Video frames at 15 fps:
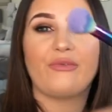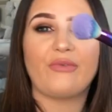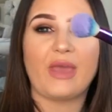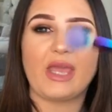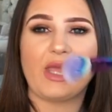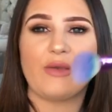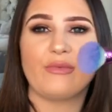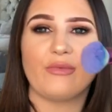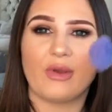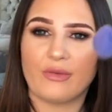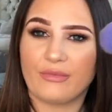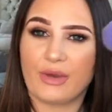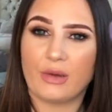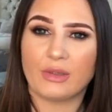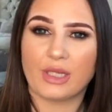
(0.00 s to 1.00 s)

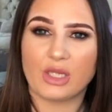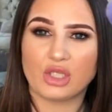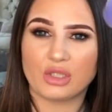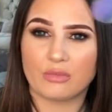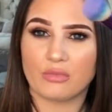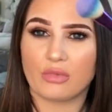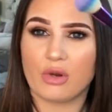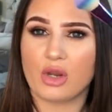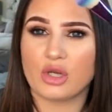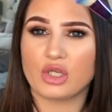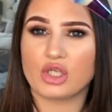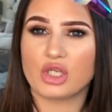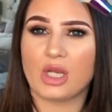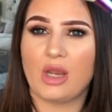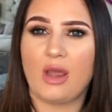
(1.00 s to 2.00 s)
favourite foundation
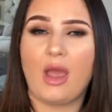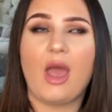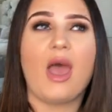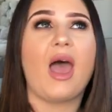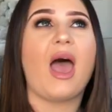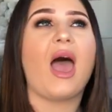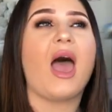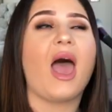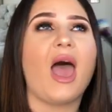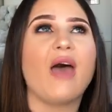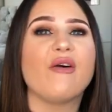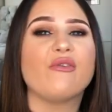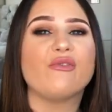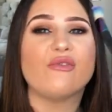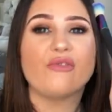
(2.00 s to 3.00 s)
brush
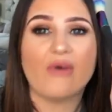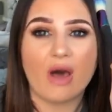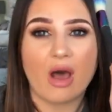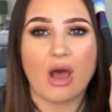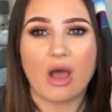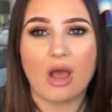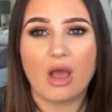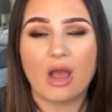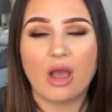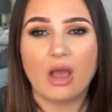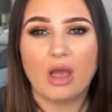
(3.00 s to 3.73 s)
ever.